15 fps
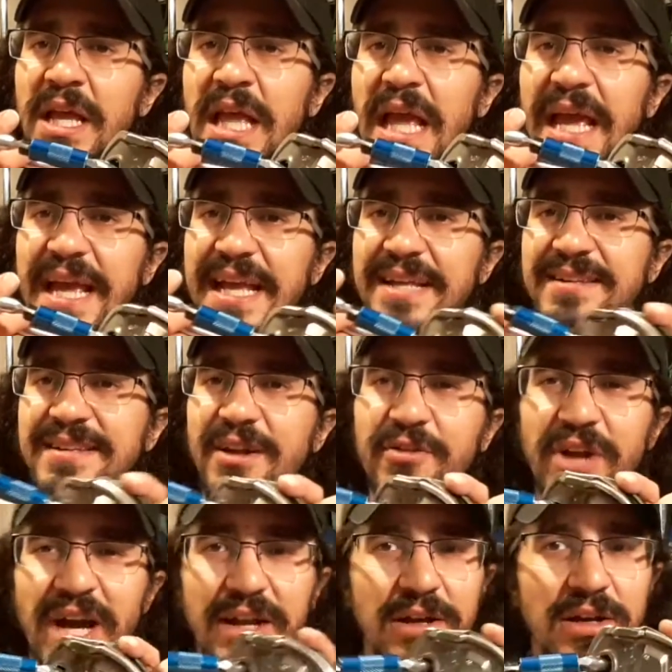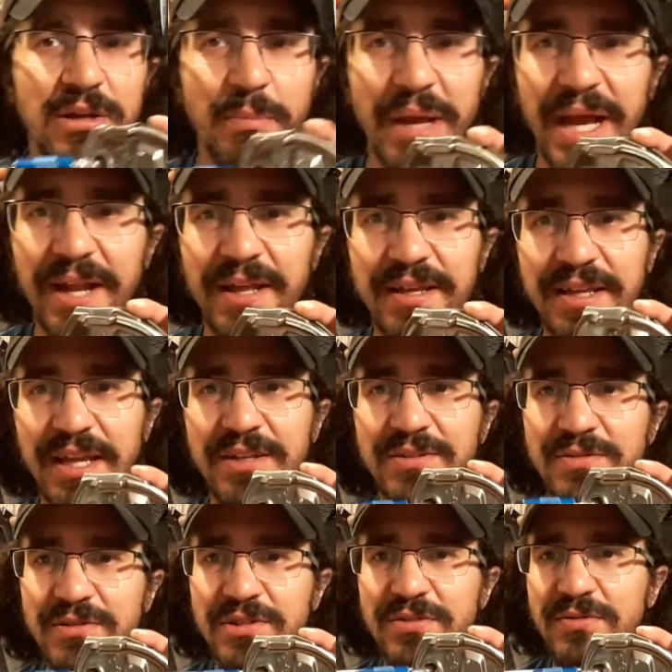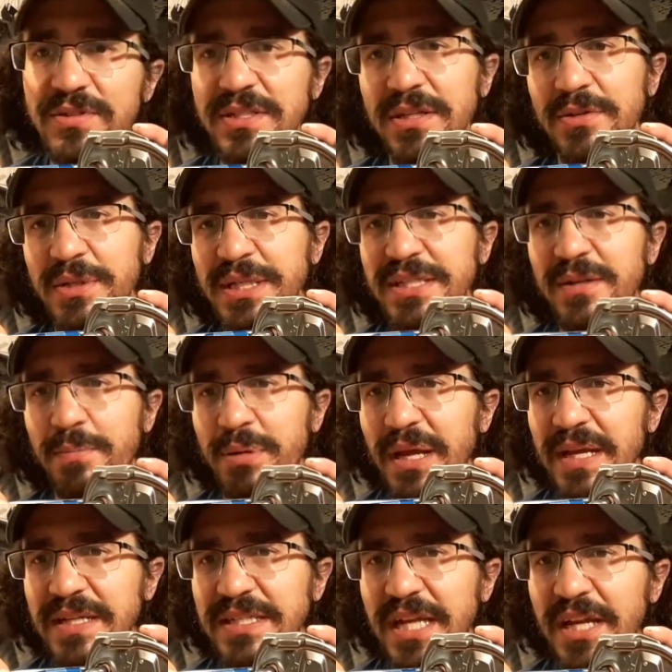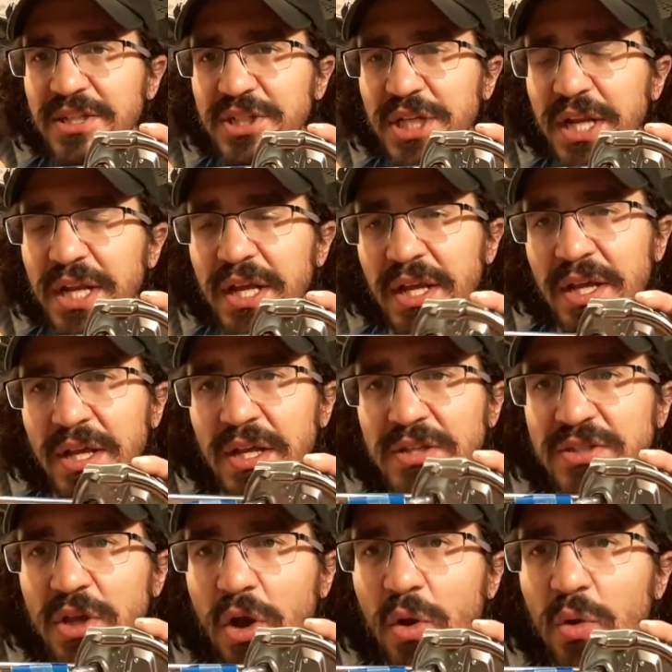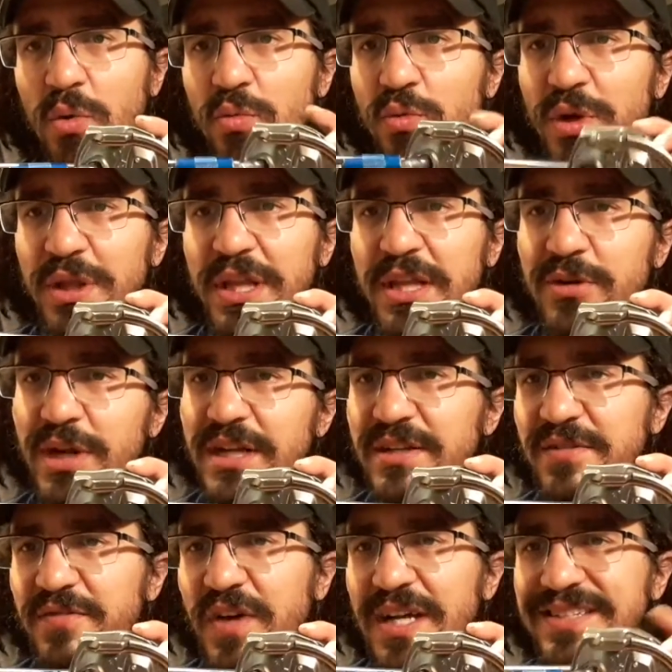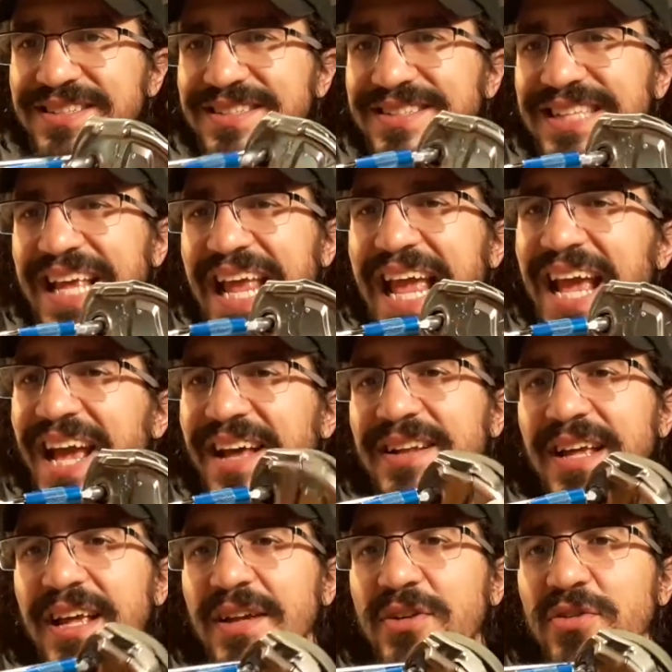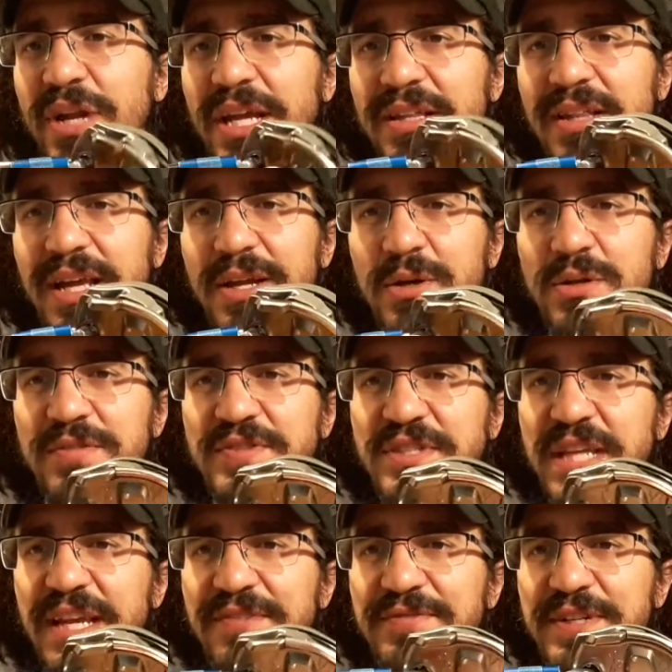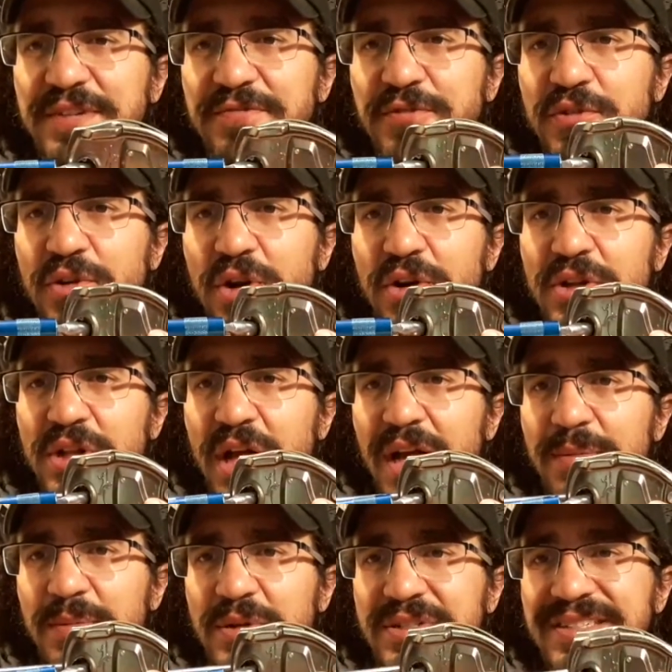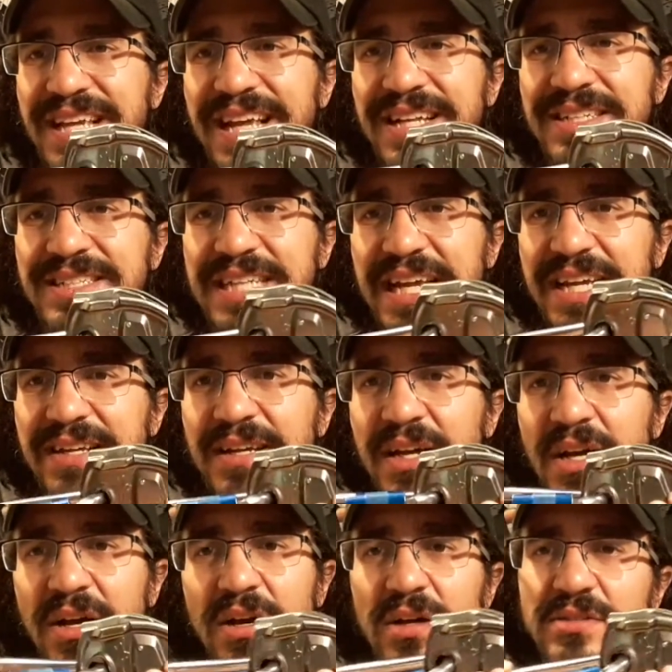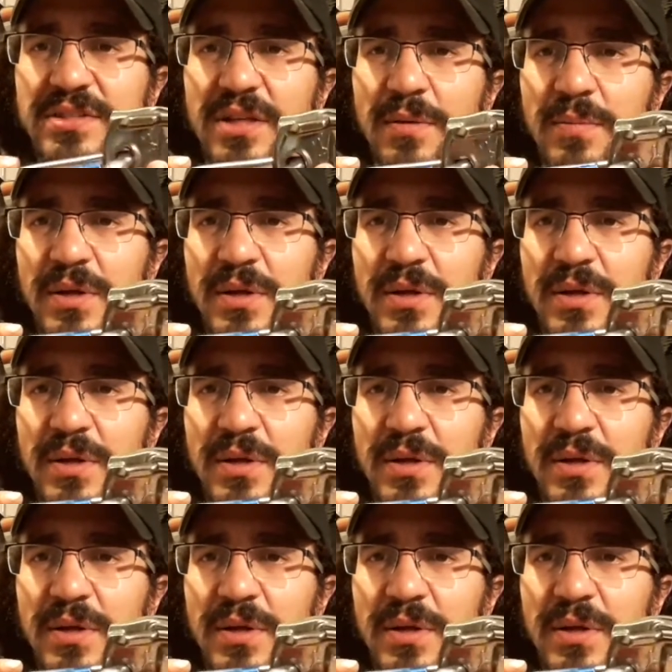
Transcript: And they're not automatic, and you do still need to pay attention. So really great devices. They add a great layer of safety for our climbers and take some